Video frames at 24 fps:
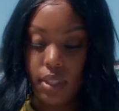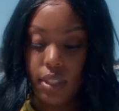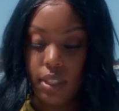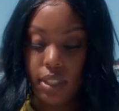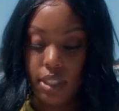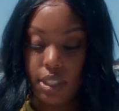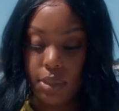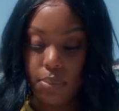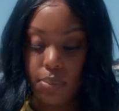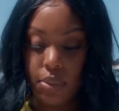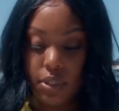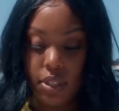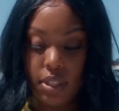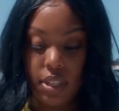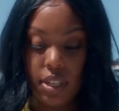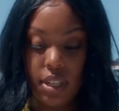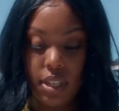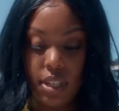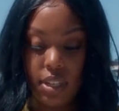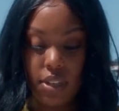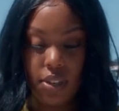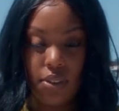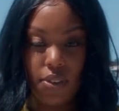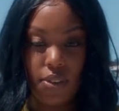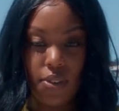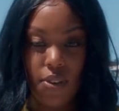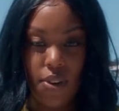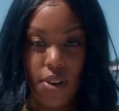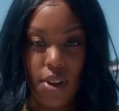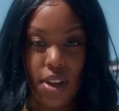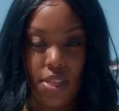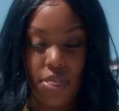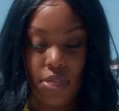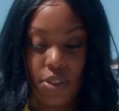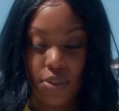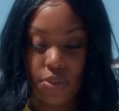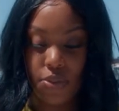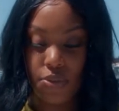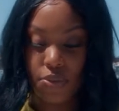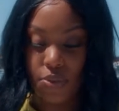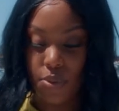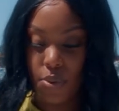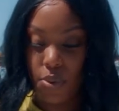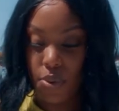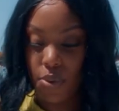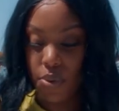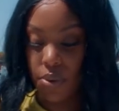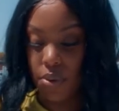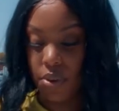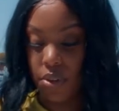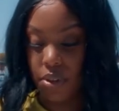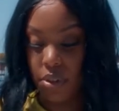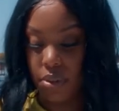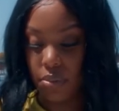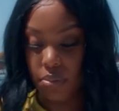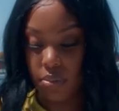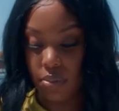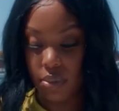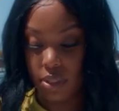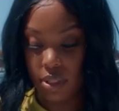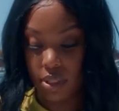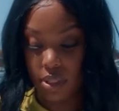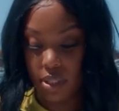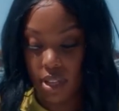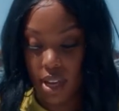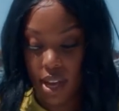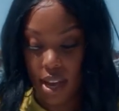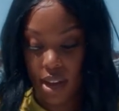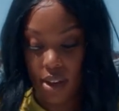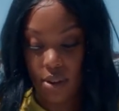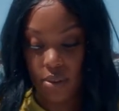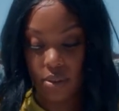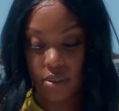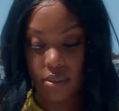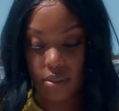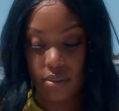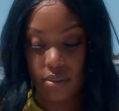is put on the forms. Now,